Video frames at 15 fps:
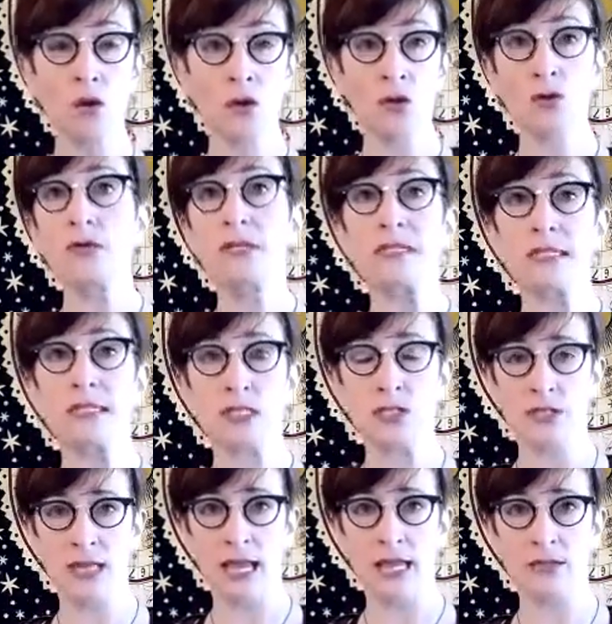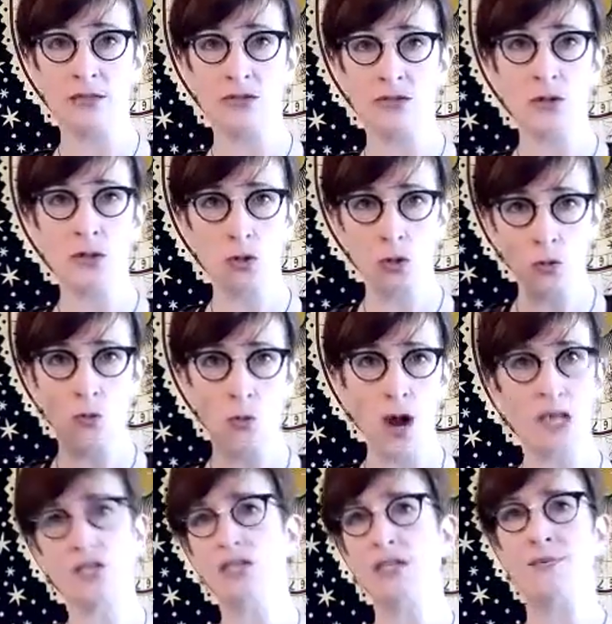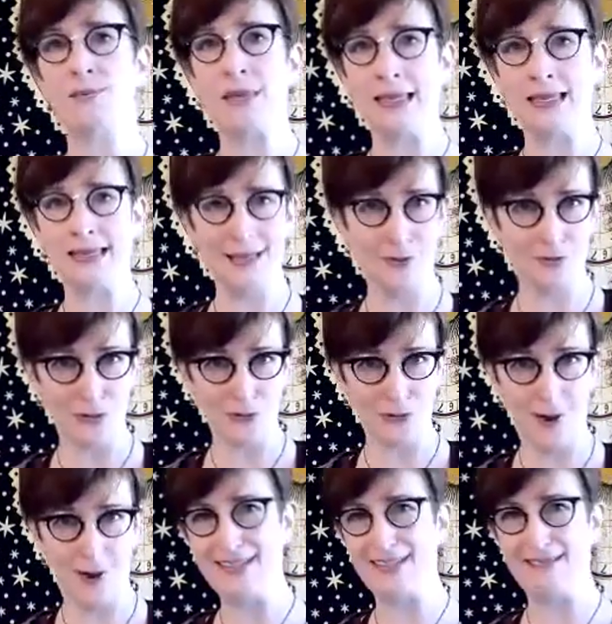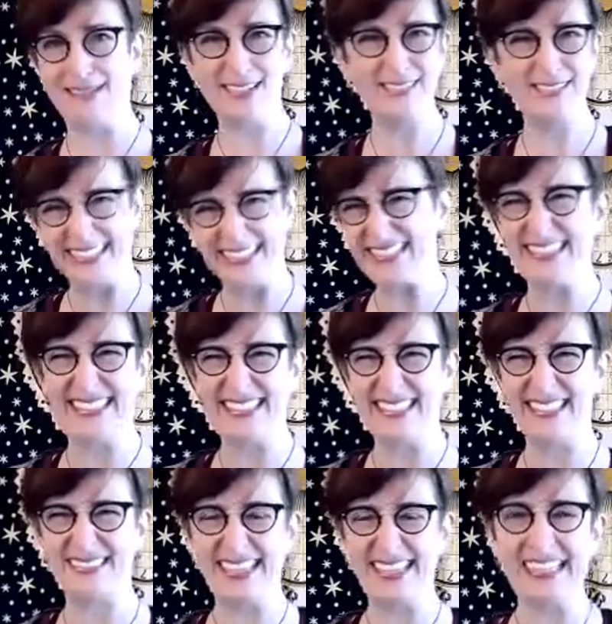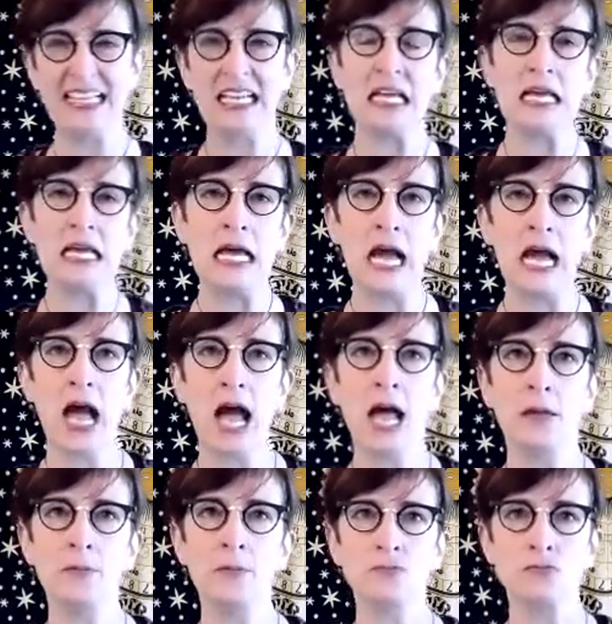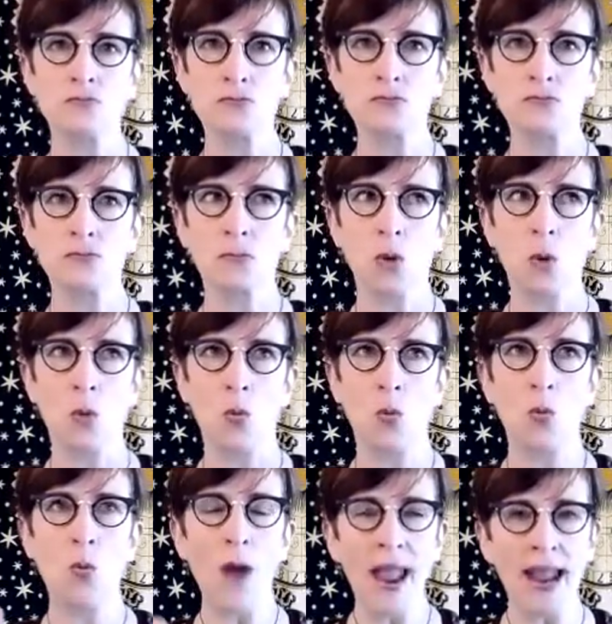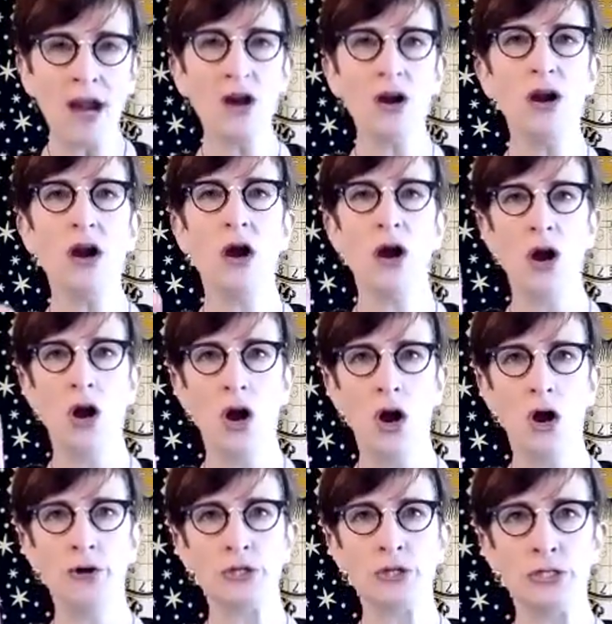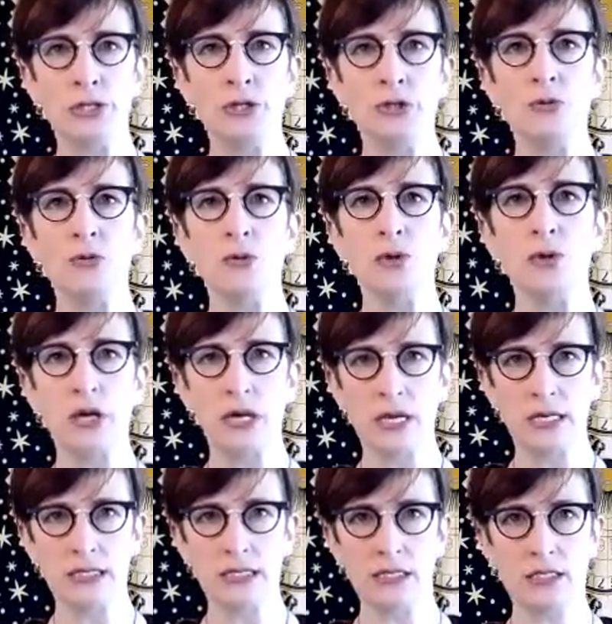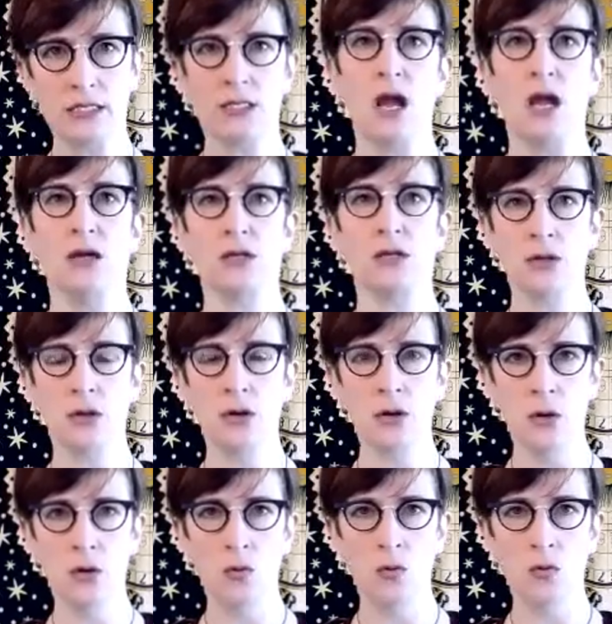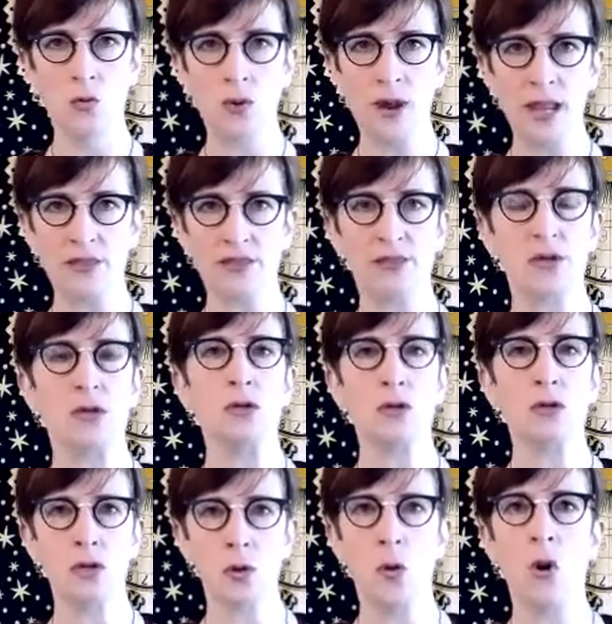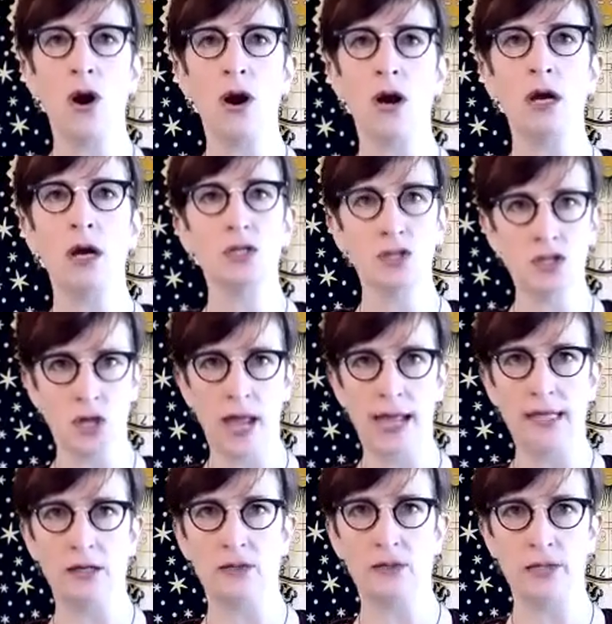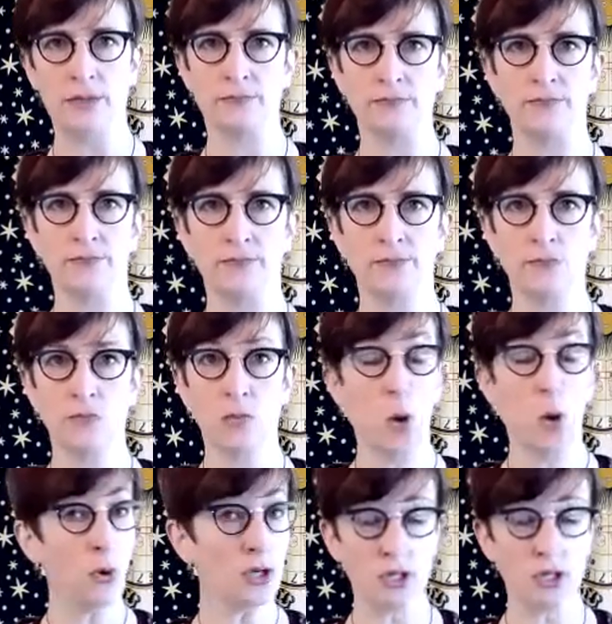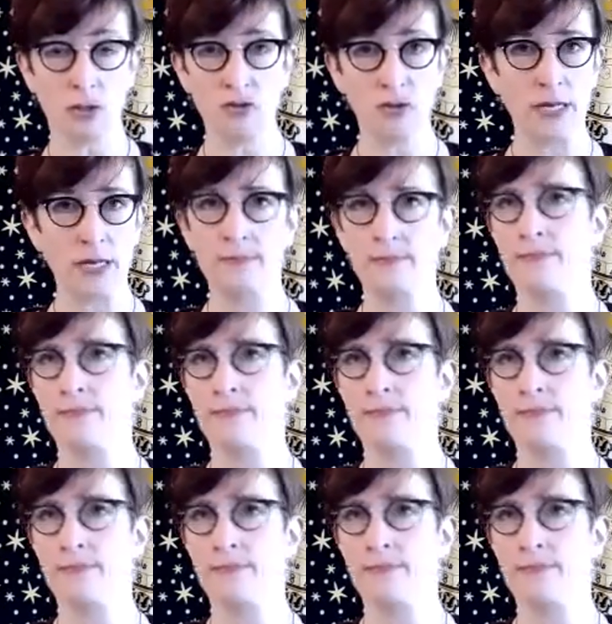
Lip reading: You're listening to this. You're watching me. If you're watching, you're listening to me. Um, where are you stuck with your child or children?